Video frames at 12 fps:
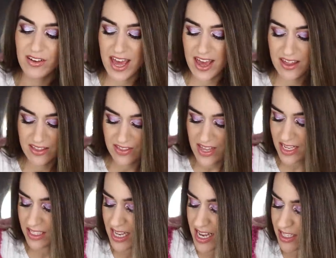Okay,
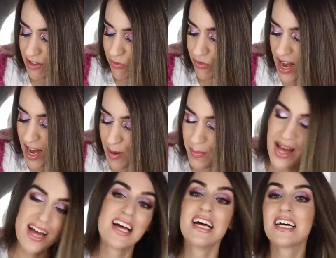this is from
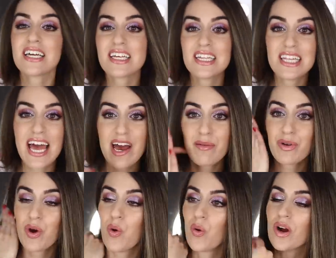
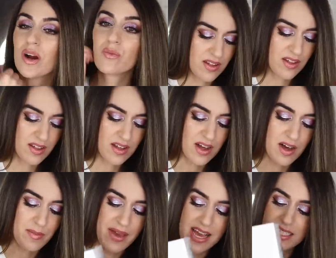Glamcore.
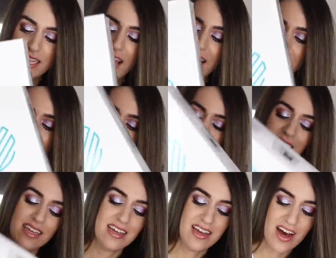Amazing.
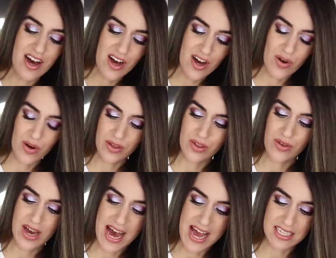Oh, you
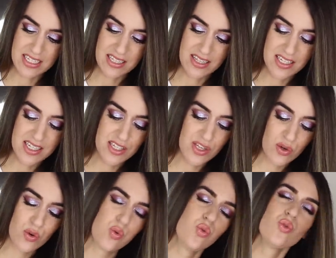guys, this is the
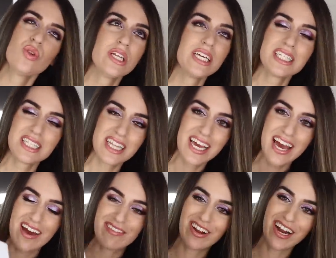coolest thing
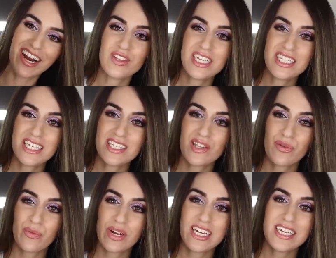ever. So this is the
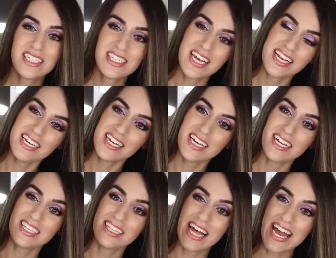Riki Skinny
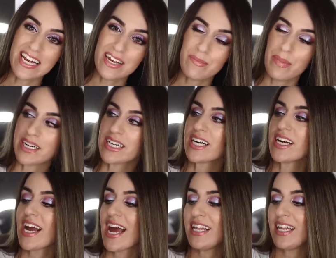Lighted
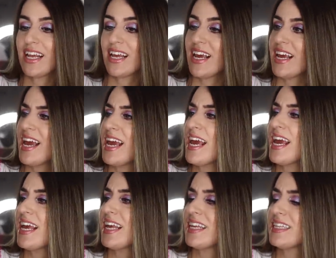Mirror, and it
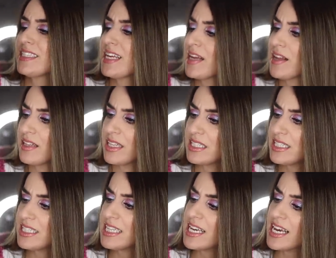is, let's
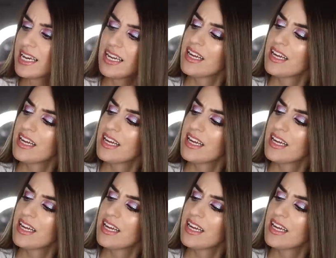see,